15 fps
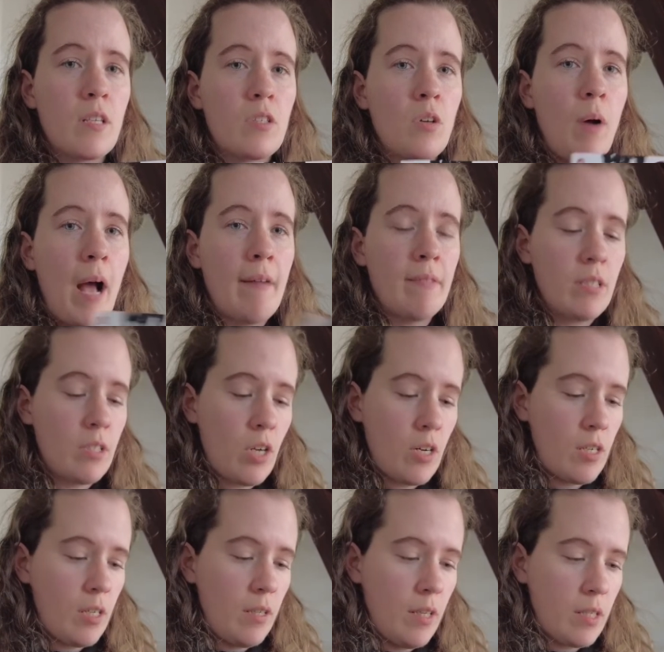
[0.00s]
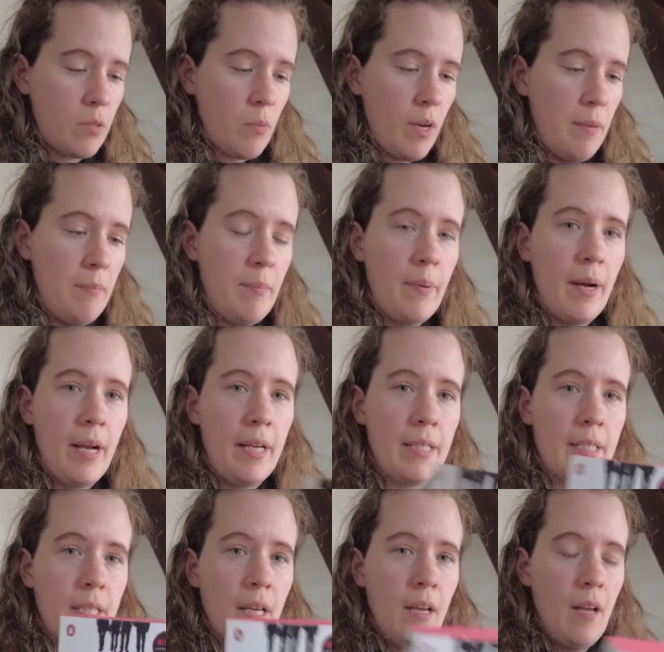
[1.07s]
So I haven't started this one,
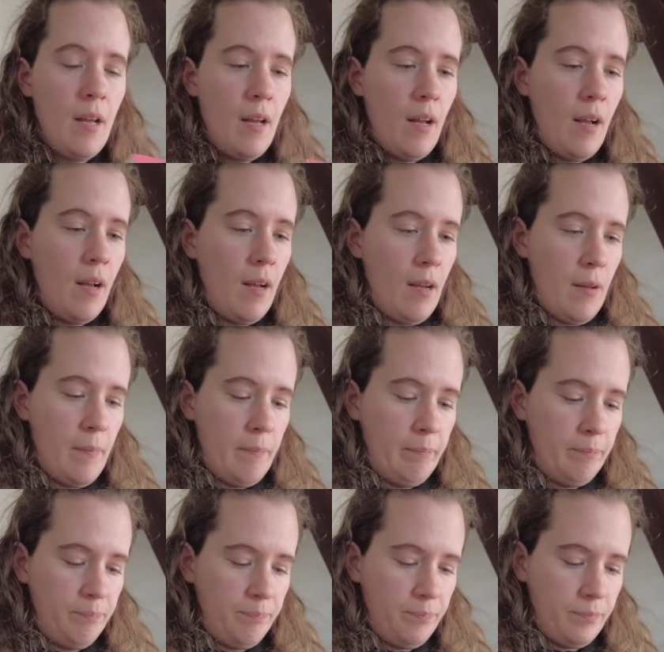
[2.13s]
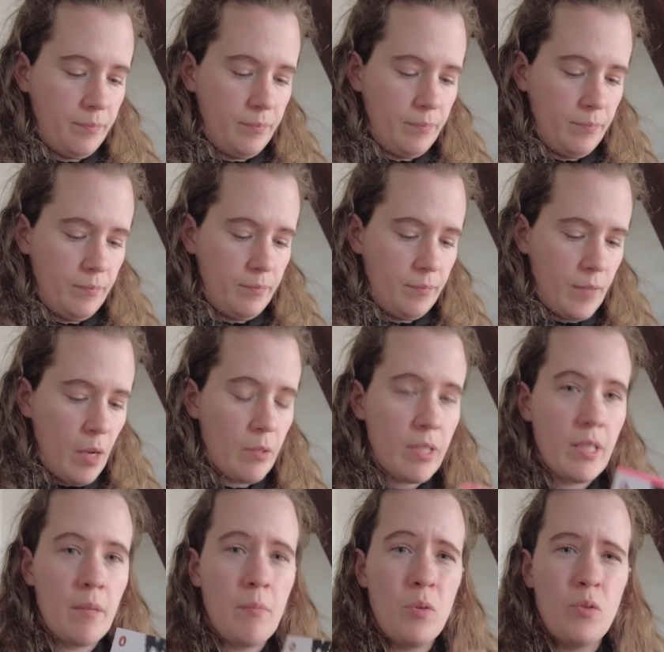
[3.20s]
but I was
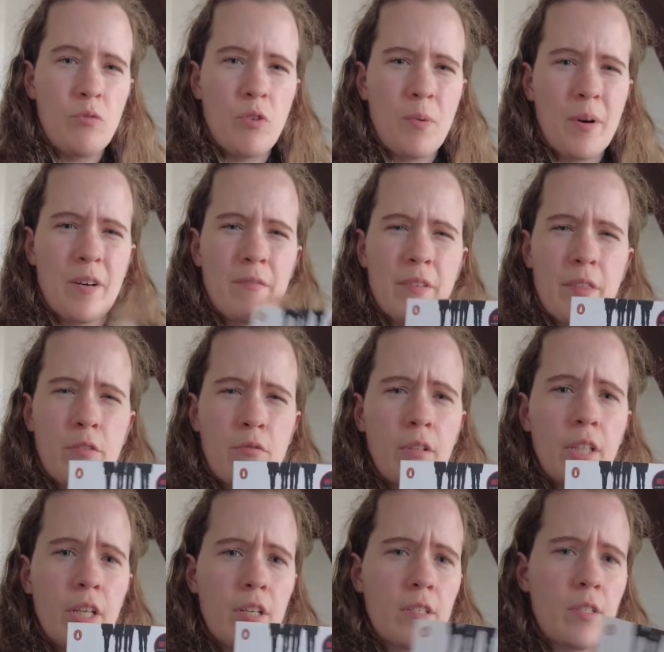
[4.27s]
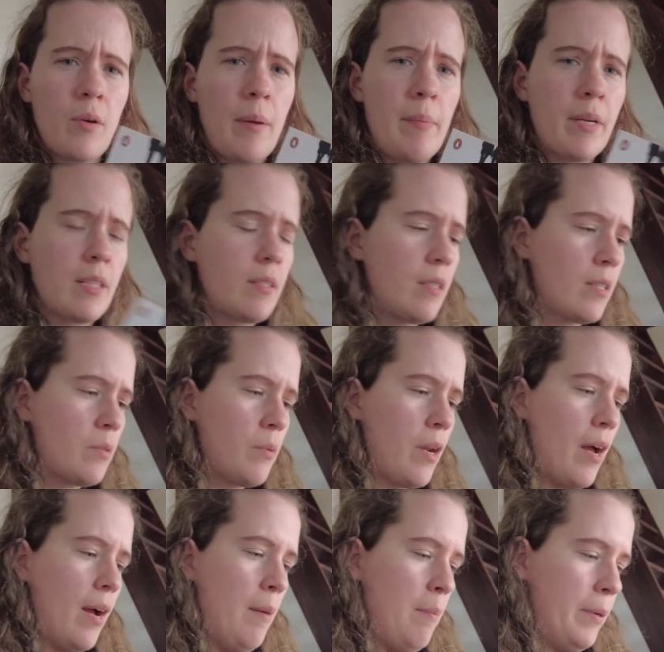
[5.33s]
in the mood for more of a thriller, so I picked this one
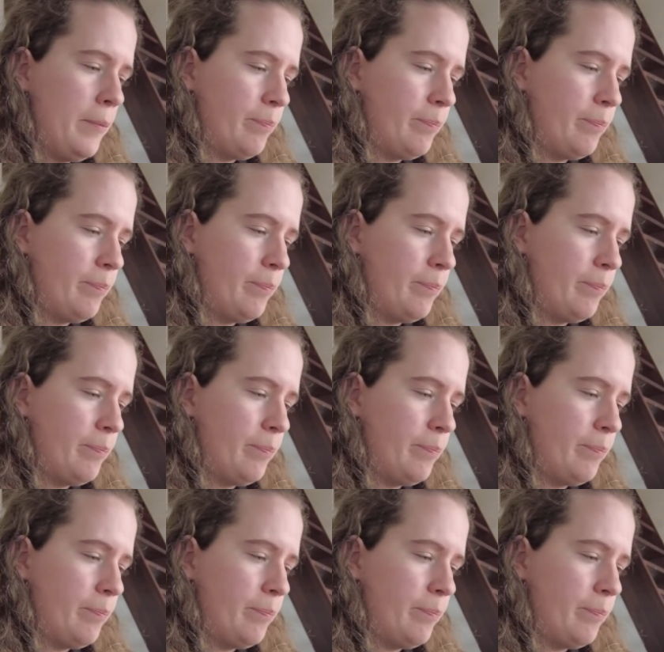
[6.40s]
up.